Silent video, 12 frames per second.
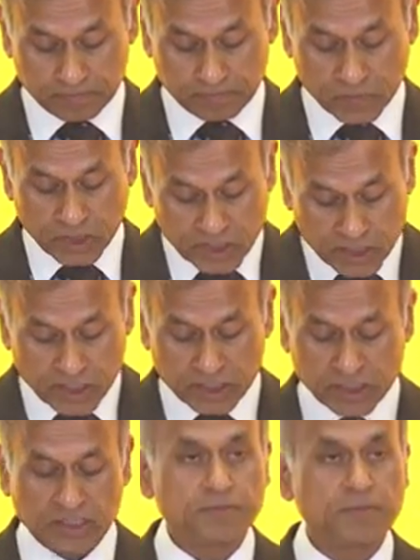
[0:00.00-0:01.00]

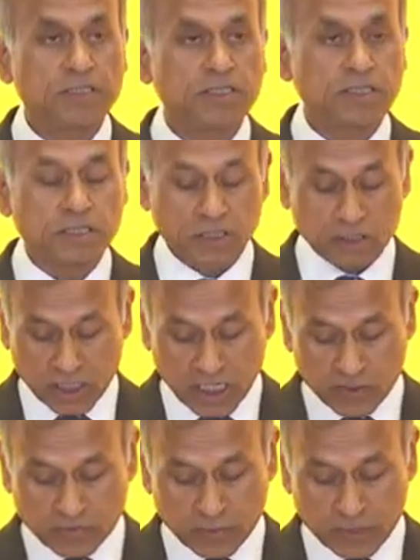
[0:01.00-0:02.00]
Consider the
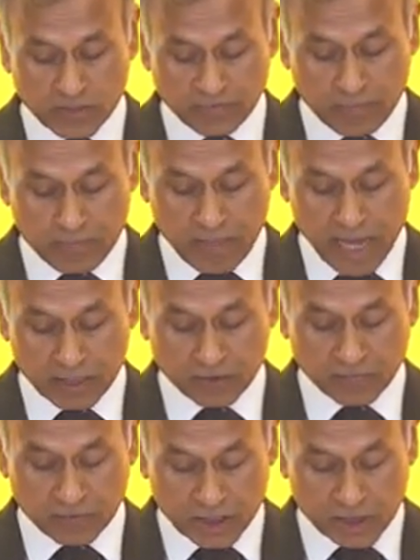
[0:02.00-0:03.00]
transformative impact
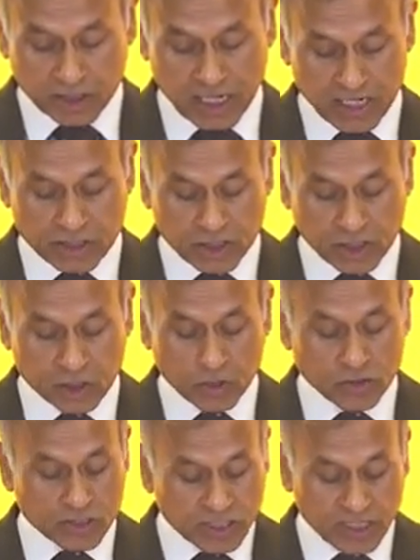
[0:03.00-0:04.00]
of digitalization on
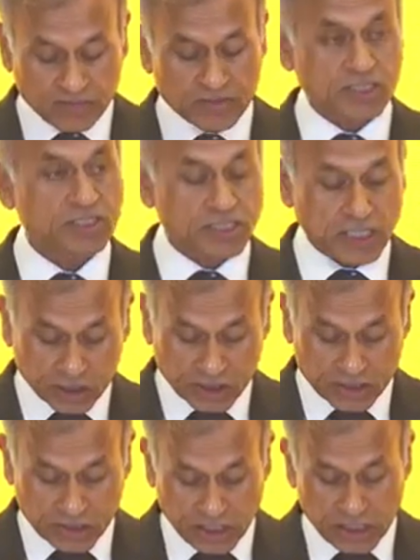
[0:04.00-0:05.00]
services such
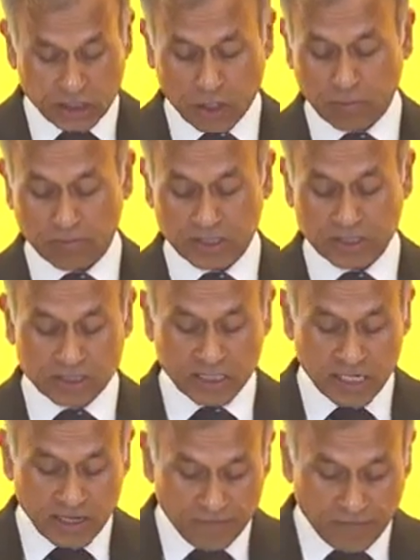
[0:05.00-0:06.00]
as e-commerce,
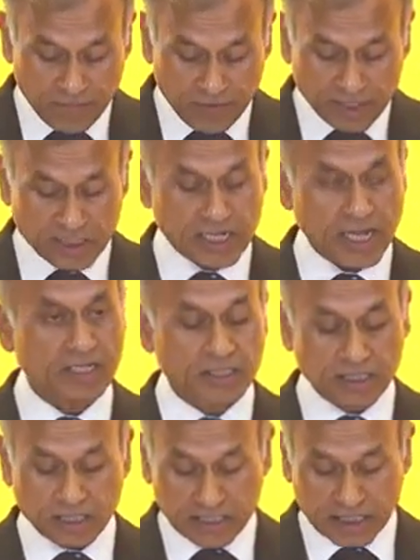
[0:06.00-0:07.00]
fintech,
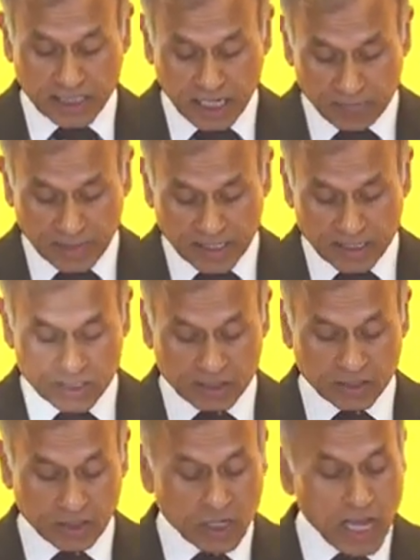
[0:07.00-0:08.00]
telemedicine,
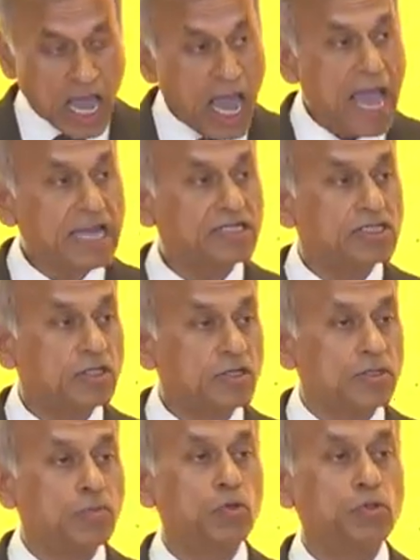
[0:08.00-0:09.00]
and
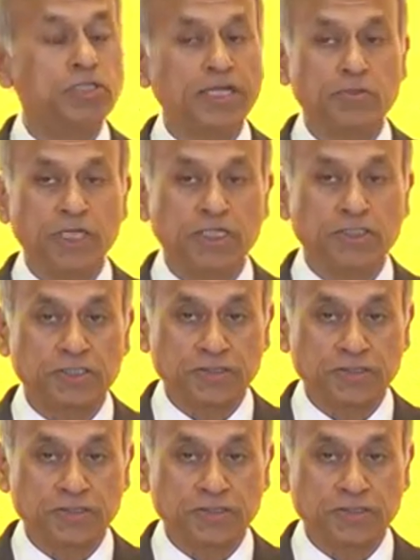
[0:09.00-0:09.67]
remote education.